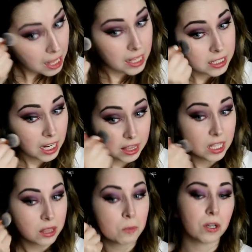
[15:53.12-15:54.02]
is I
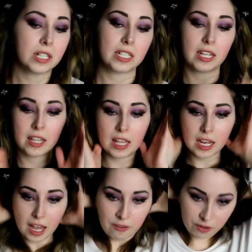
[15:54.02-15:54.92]
think the worst
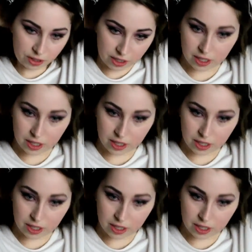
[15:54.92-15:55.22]
thing ever